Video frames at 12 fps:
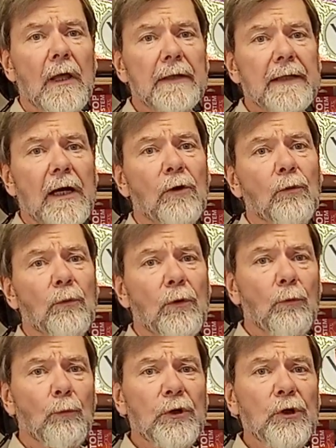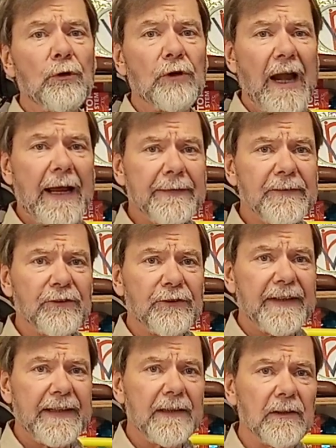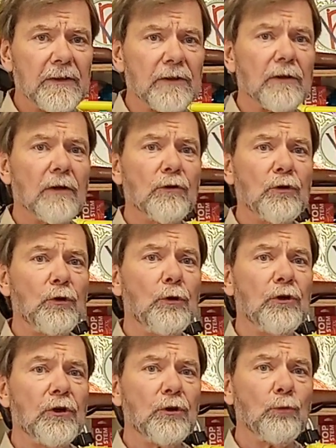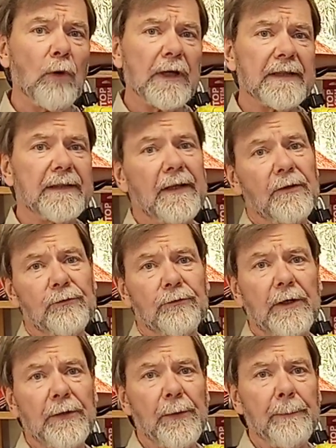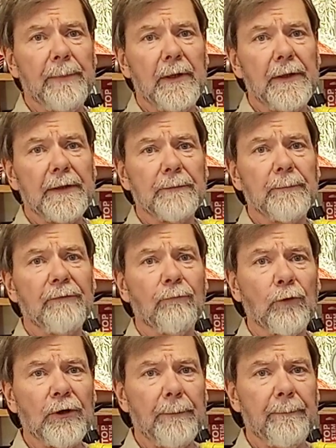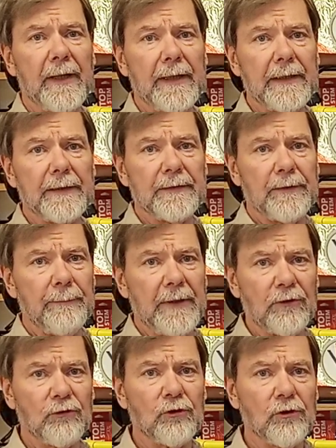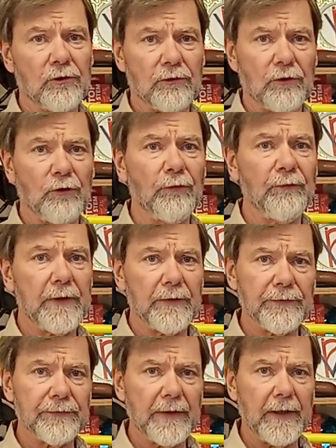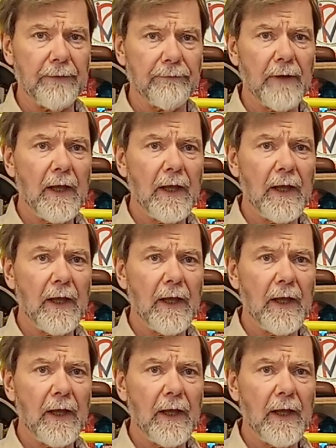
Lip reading: Now, when you're at your dealer, you're going to want to test ride the bike before you buy it to make sure you feel safe.